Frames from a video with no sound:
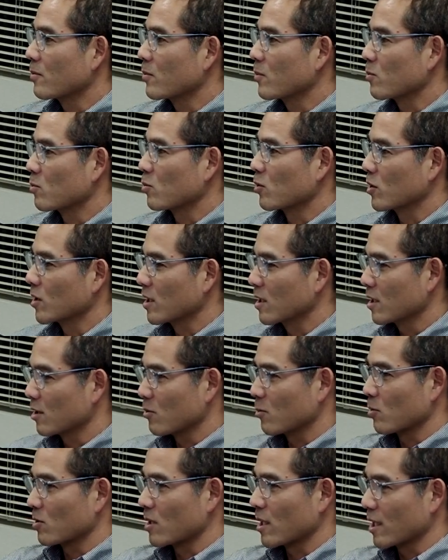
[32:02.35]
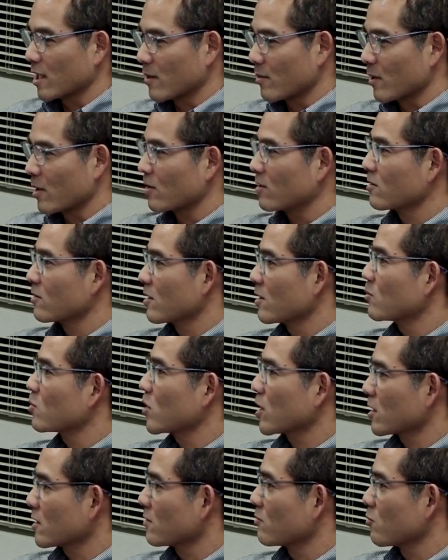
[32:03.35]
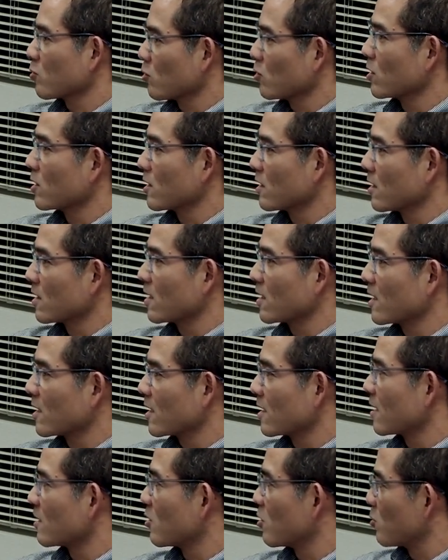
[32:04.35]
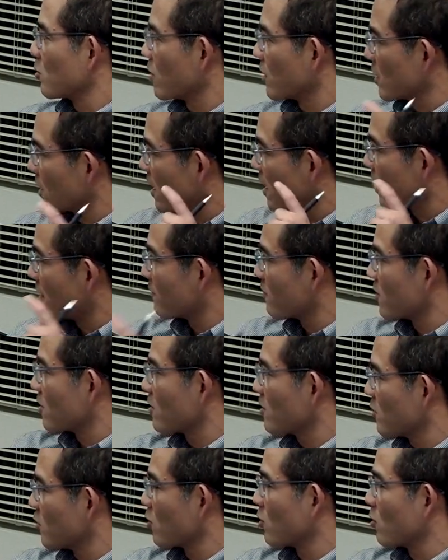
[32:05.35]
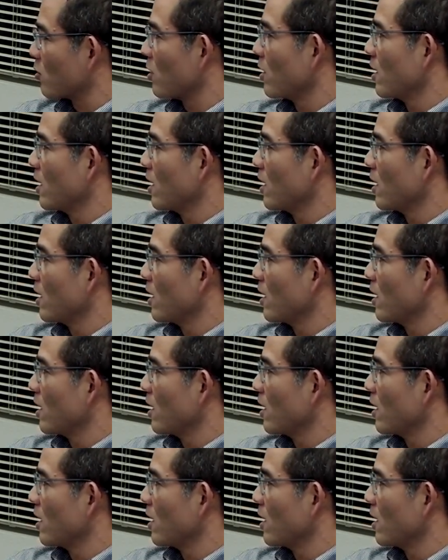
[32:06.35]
Really, I think what we're talking about is the objective really the thing that you want to have this do